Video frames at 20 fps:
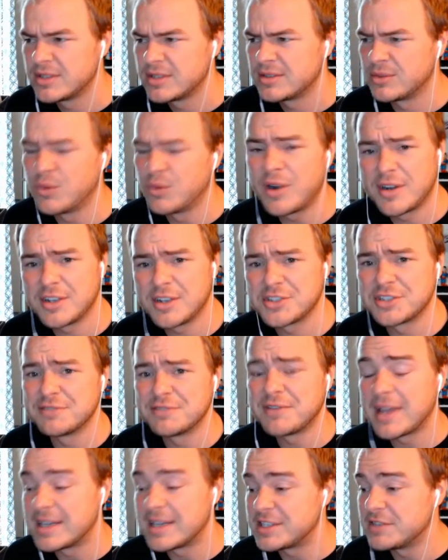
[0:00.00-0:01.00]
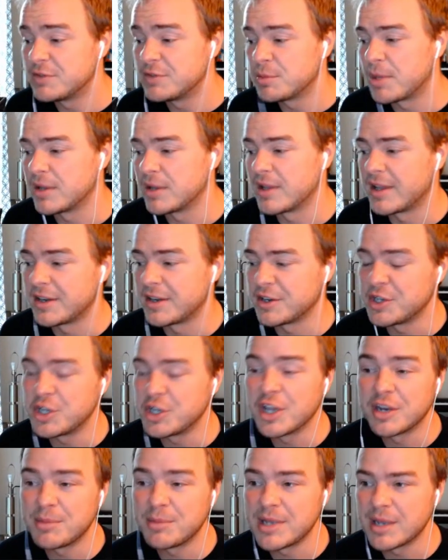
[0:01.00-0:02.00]
Where else in fantasy football land are you
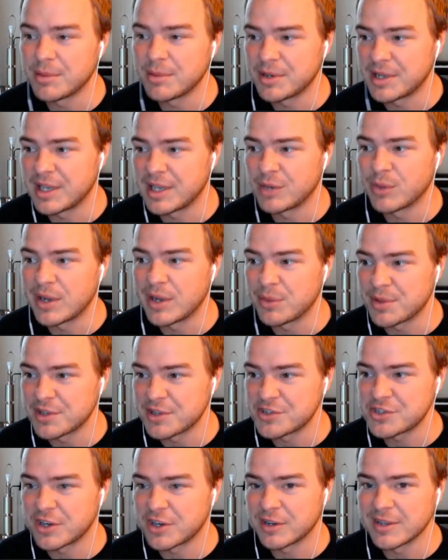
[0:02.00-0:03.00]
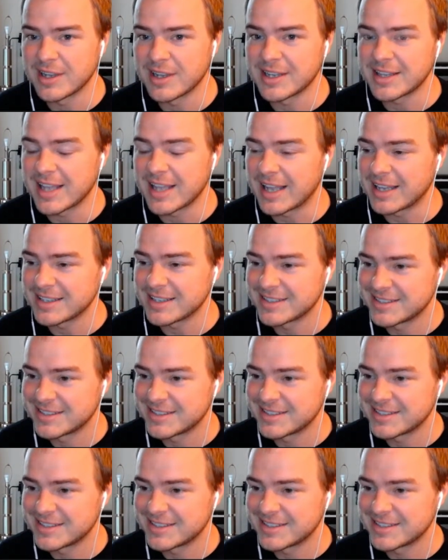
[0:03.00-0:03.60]
going to be able to get away with a start like that?